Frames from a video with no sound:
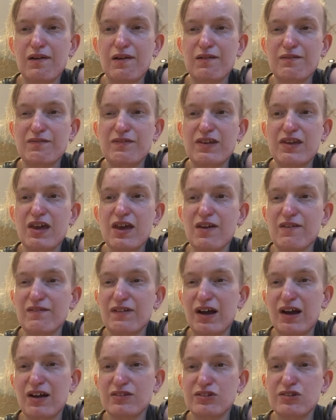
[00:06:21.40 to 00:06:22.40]
forgive
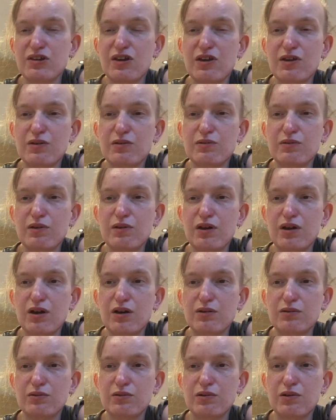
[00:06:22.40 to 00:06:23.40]
and to, you
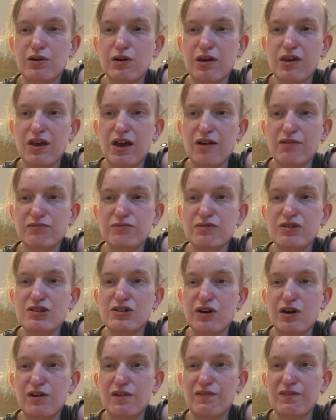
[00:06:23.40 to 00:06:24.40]
know, get rid
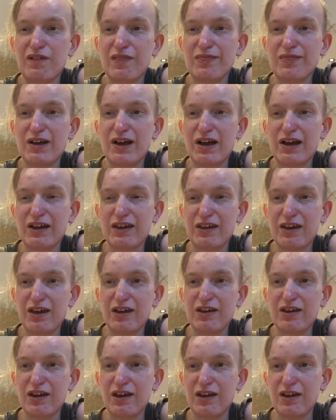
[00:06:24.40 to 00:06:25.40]
of their
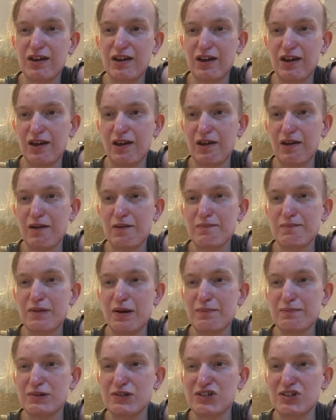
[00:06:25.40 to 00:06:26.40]
KKK
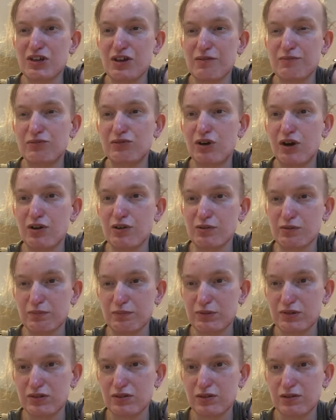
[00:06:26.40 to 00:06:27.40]
membership
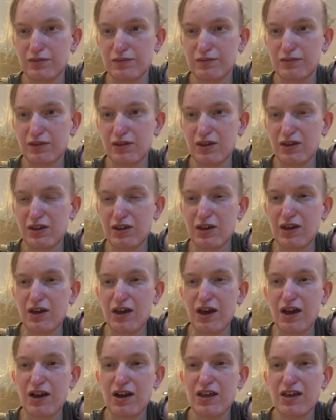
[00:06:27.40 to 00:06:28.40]
robes.
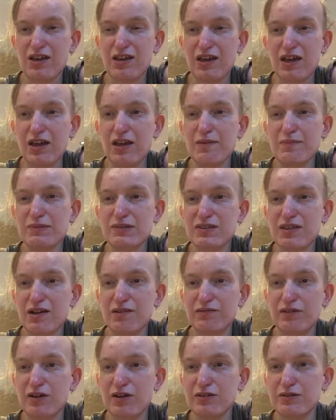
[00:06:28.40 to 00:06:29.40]
And he keeps their
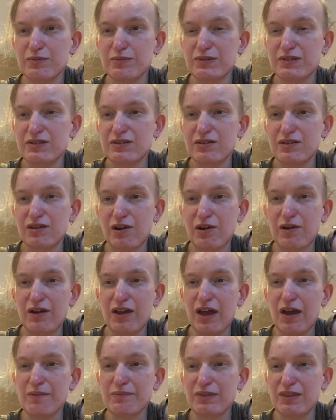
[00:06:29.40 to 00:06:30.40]
robes, or
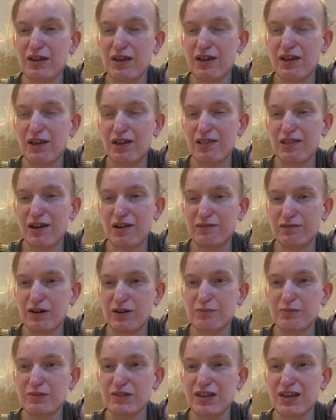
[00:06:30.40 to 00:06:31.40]
kept their
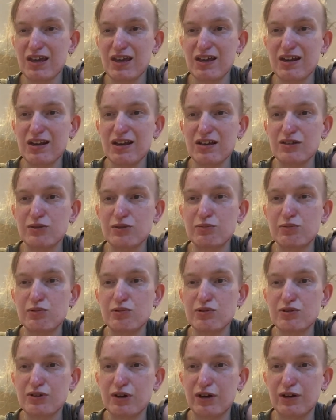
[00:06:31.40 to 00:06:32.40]
robes, in his
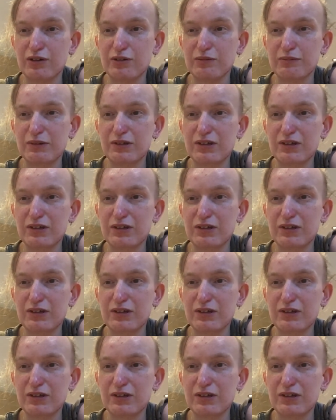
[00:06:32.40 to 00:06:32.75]
wardrobe